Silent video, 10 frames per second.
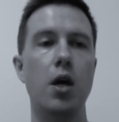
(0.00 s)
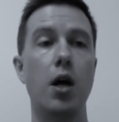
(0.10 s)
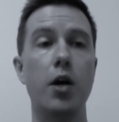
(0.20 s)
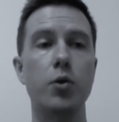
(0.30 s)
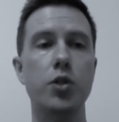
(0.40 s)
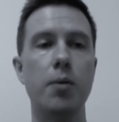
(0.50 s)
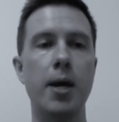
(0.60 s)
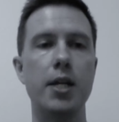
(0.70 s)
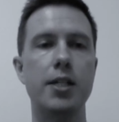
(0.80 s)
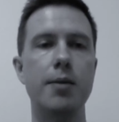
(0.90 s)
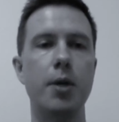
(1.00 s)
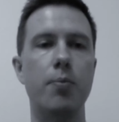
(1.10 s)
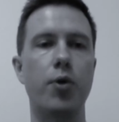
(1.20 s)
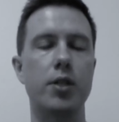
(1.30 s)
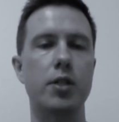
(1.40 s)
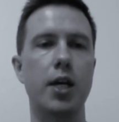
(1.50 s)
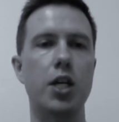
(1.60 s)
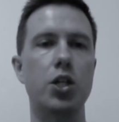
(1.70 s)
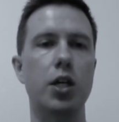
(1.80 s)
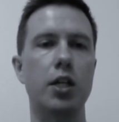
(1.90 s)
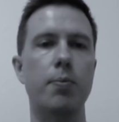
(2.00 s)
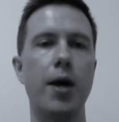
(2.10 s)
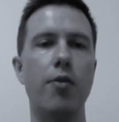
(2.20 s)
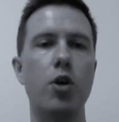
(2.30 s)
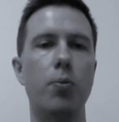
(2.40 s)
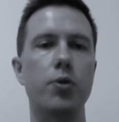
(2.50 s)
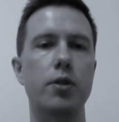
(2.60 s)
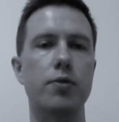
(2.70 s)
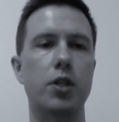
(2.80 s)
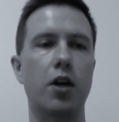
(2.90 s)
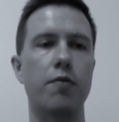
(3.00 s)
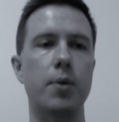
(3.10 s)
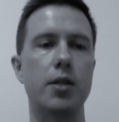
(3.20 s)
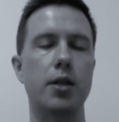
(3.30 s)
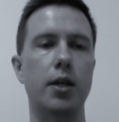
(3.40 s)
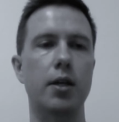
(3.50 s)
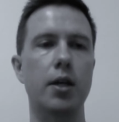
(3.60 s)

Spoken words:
I also made a similar presentation at a perioperative staff meeting.